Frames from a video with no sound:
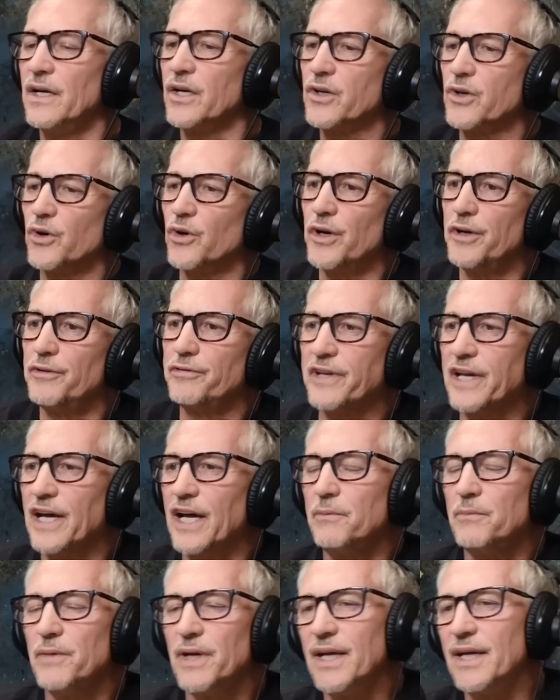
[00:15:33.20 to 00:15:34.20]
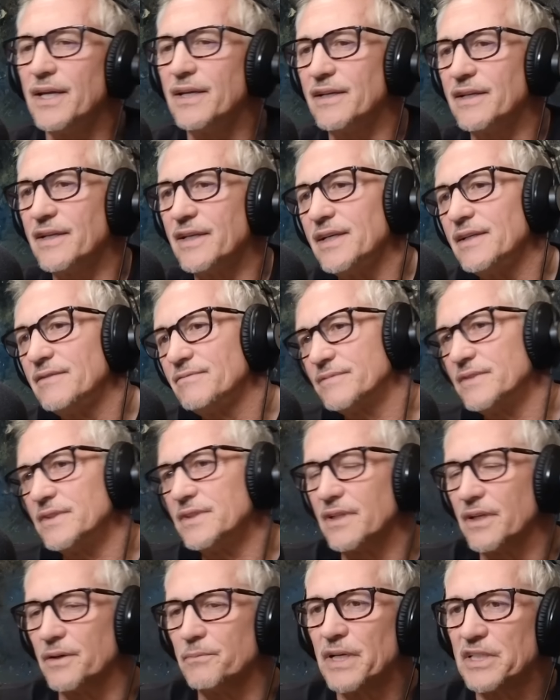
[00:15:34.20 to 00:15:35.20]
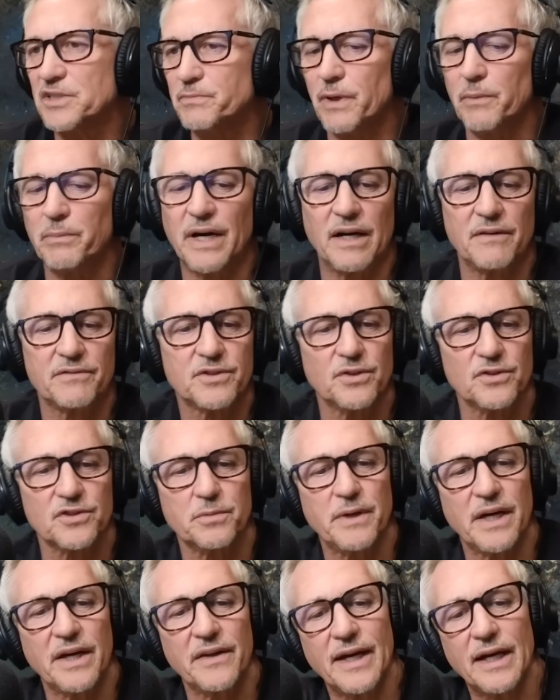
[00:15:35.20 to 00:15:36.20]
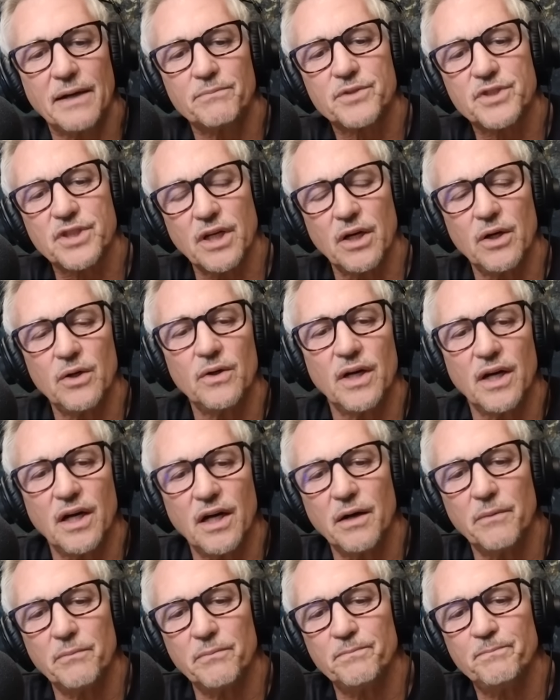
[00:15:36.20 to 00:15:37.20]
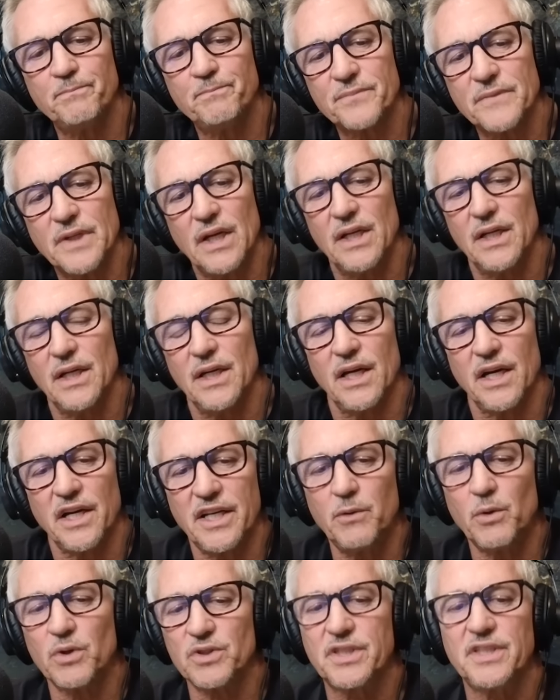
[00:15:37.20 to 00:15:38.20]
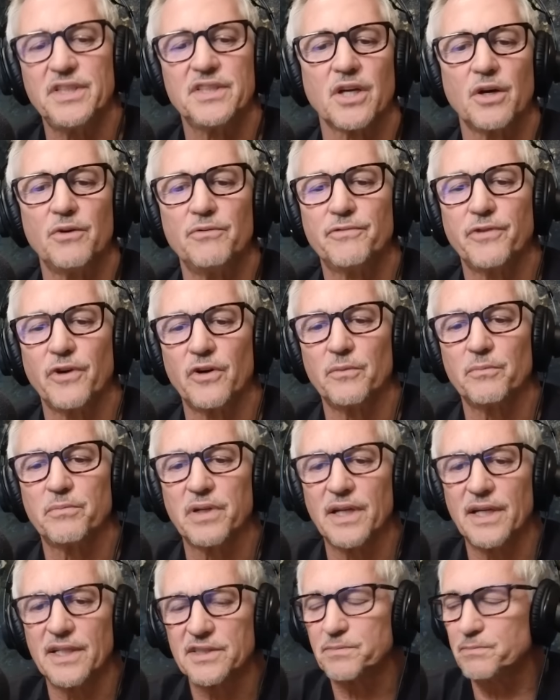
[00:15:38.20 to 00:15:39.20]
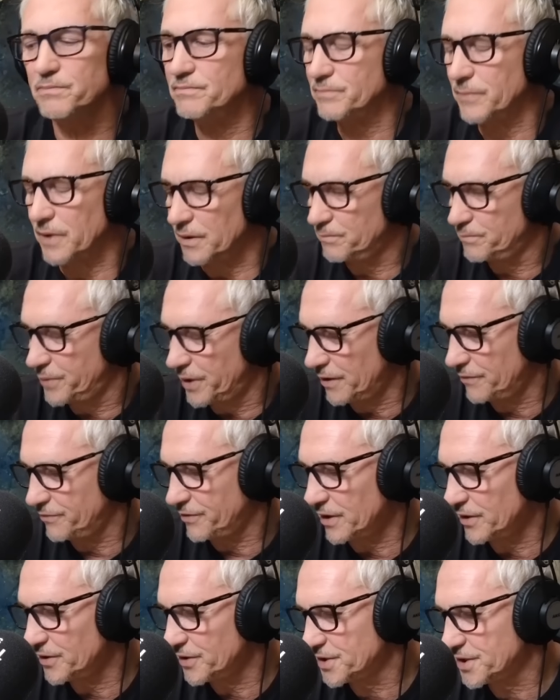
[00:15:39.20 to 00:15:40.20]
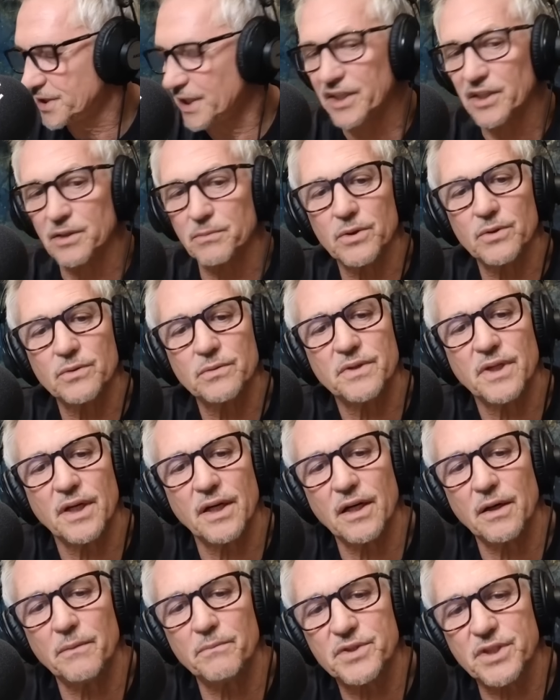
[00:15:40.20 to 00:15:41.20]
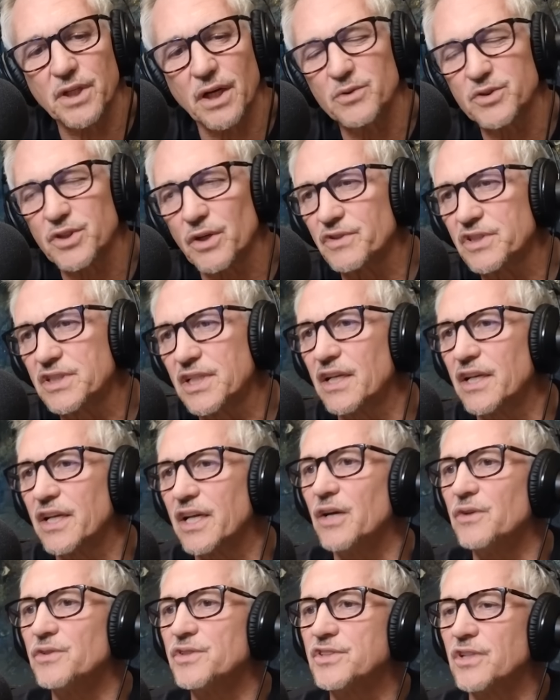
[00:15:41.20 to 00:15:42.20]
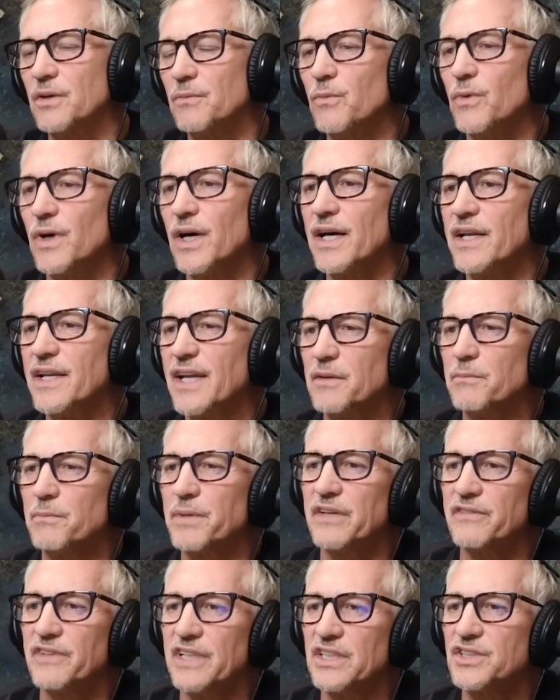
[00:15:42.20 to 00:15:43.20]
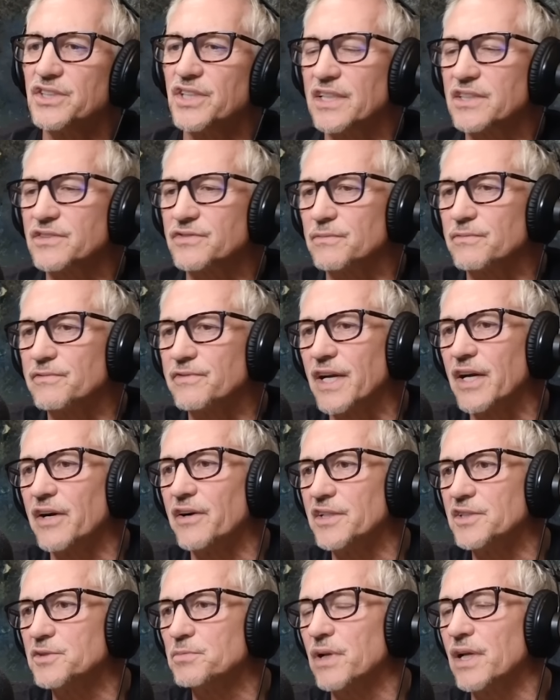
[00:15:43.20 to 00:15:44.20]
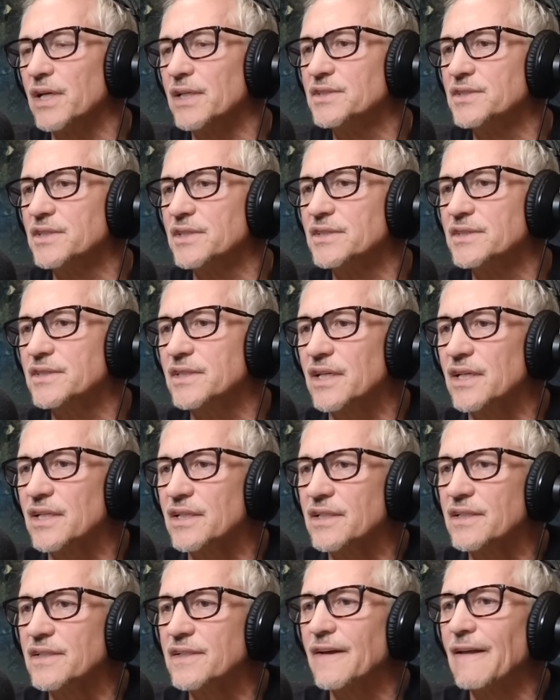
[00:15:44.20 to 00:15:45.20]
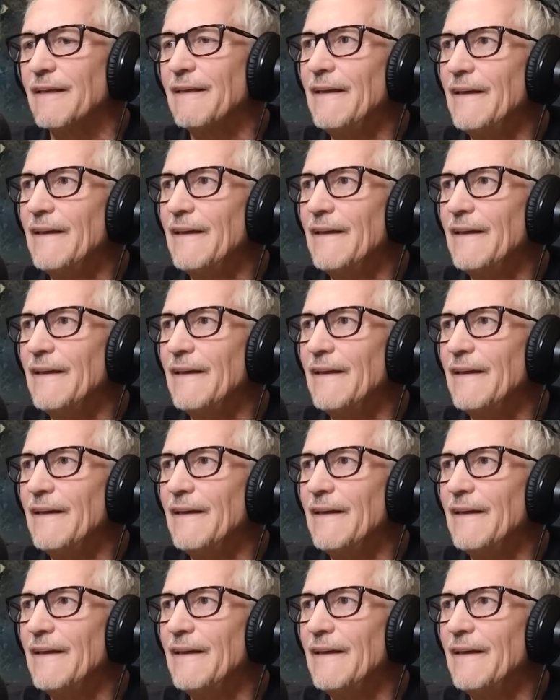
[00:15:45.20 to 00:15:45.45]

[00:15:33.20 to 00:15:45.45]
Cruyff came in and he you know messed me about, talked about that. So um, and he wanted his own foreign players, uh, perfectly understandable. Um, so I was obviously going to go somewhere, and had a bit of interest from various places, and.